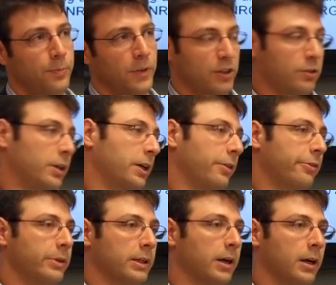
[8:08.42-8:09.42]
has tried
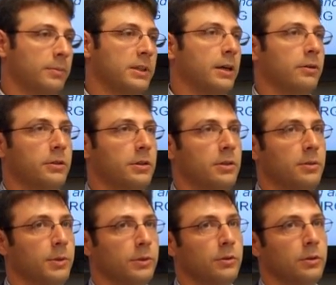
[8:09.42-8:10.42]
3 times now to
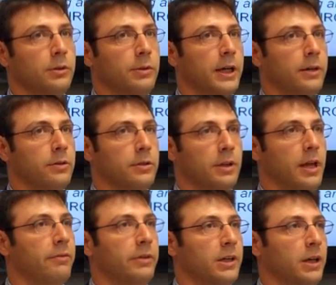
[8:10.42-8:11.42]
build nuclear reactors, and
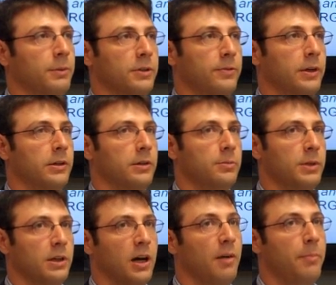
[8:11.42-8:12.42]
every time has found it to be
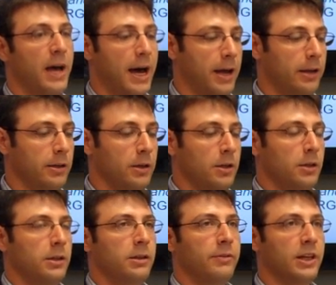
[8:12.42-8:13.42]
a bad
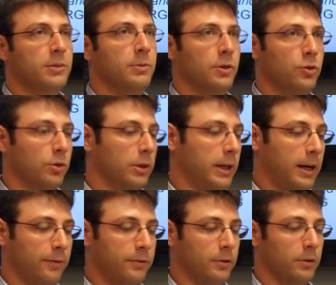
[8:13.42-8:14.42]
investment. Shortly
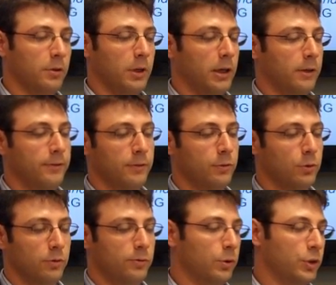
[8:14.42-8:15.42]
after
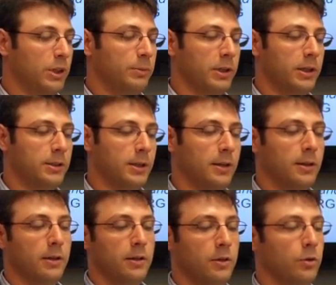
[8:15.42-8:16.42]
Fukushima, he said
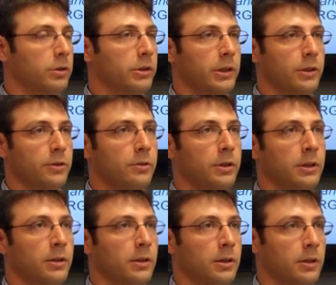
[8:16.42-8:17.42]
that the nuclear industry in
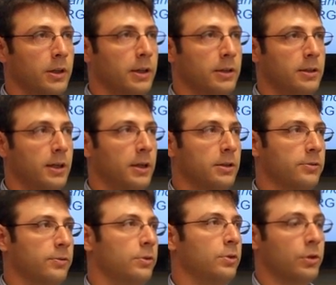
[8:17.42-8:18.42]
the United States
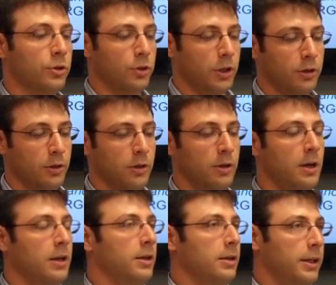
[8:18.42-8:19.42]
for new construction,
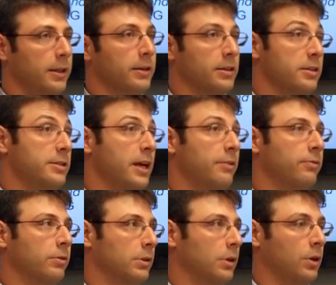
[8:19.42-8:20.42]
he thinks is dead for
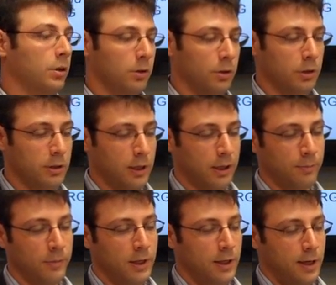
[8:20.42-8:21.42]
a long, long time.
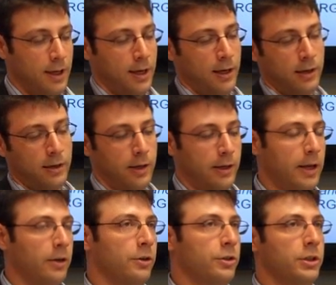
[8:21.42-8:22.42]
And
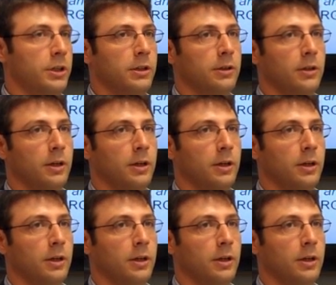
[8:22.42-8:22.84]
NRG